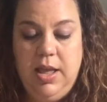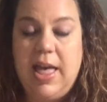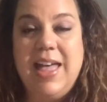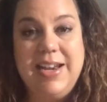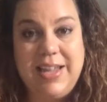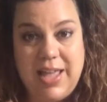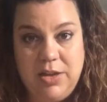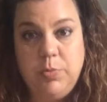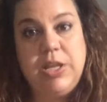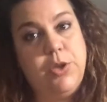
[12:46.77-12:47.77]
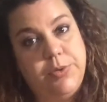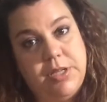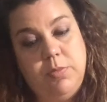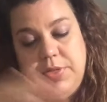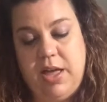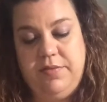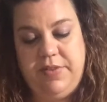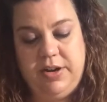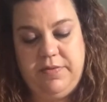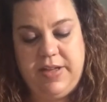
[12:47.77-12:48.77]
And again, we use it without
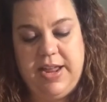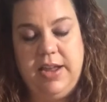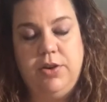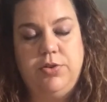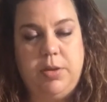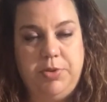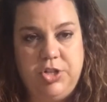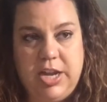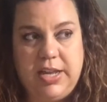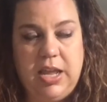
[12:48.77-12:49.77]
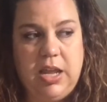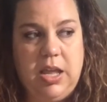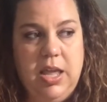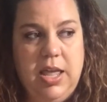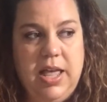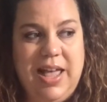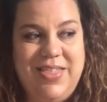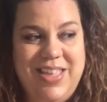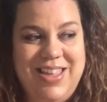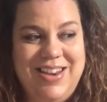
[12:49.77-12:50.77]
verifying or double checking. And
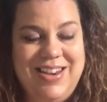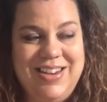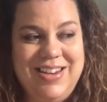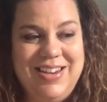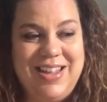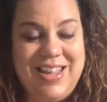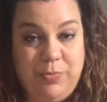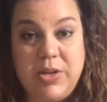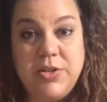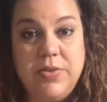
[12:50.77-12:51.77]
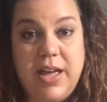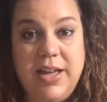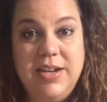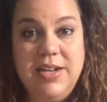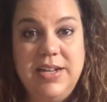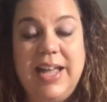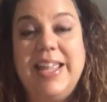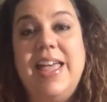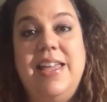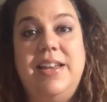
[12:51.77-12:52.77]
then if we do that,
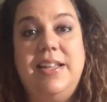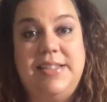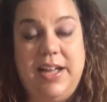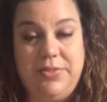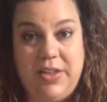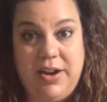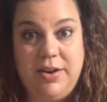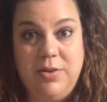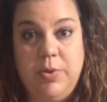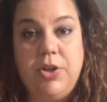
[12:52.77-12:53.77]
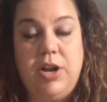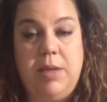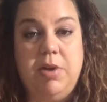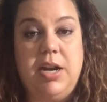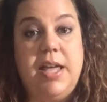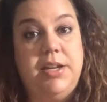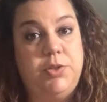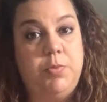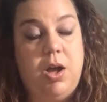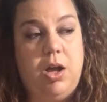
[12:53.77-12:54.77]
again, it's out there with our name on it and
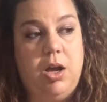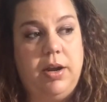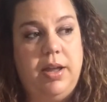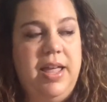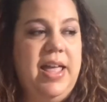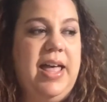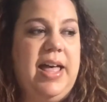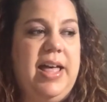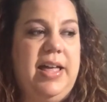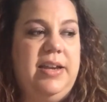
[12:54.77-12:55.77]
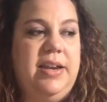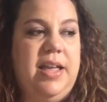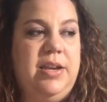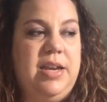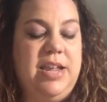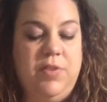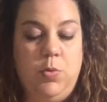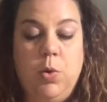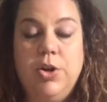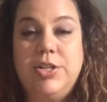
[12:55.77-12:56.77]
it's wrong. And even
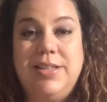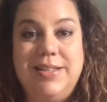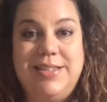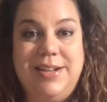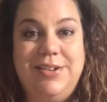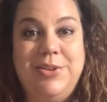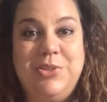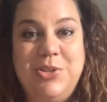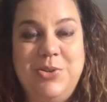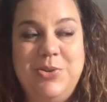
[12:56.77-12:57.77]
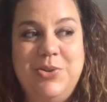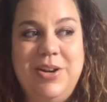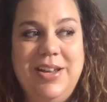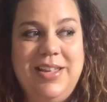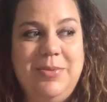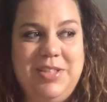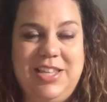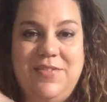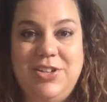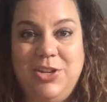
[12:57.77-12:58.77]
worse than scenario two, it was
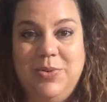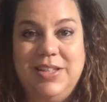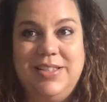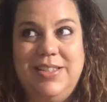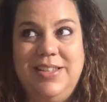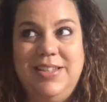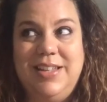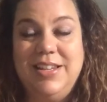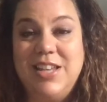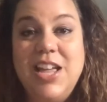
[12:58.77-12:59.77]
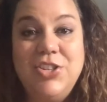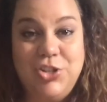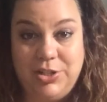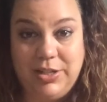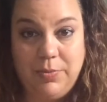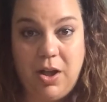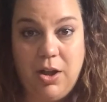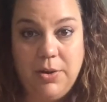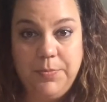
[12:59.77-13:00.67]
given to us intentionally wrong.